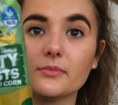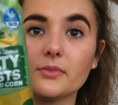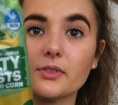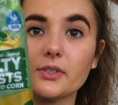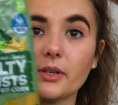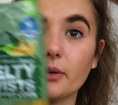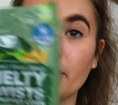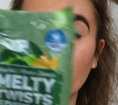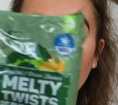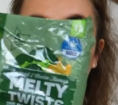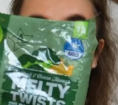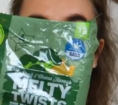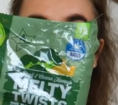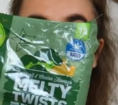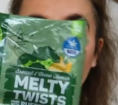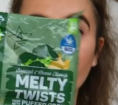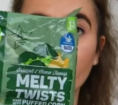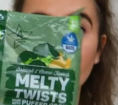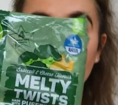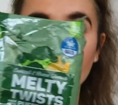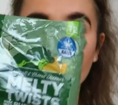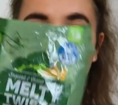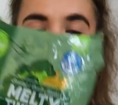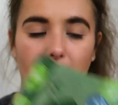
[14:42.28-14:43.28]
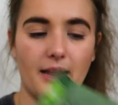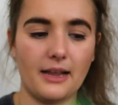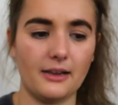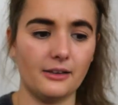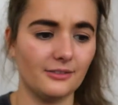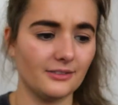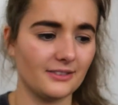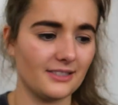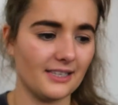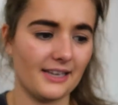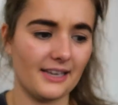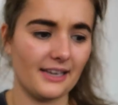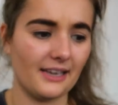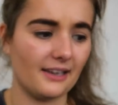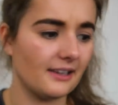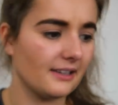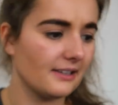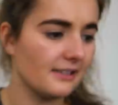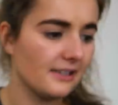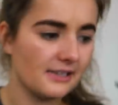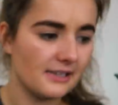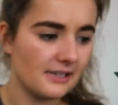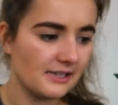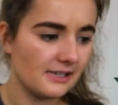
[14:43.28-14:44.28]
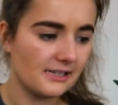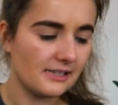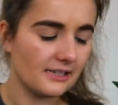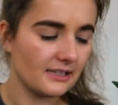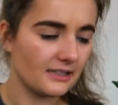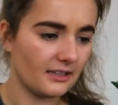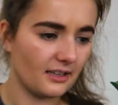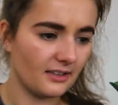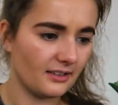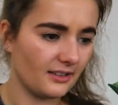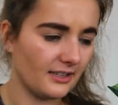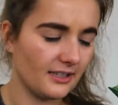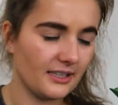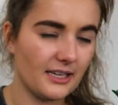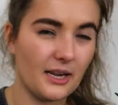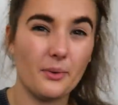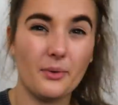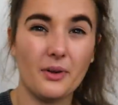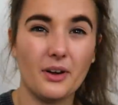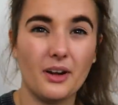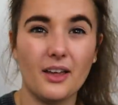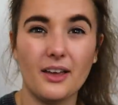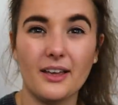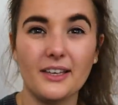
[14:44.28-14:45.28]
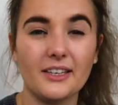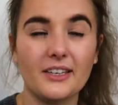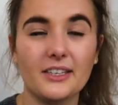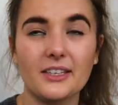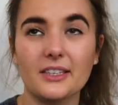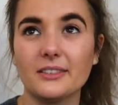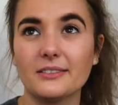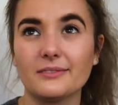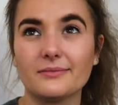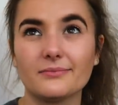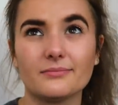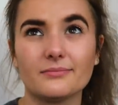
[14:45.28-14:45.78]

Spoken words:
So I got those from Aldi. I think they were like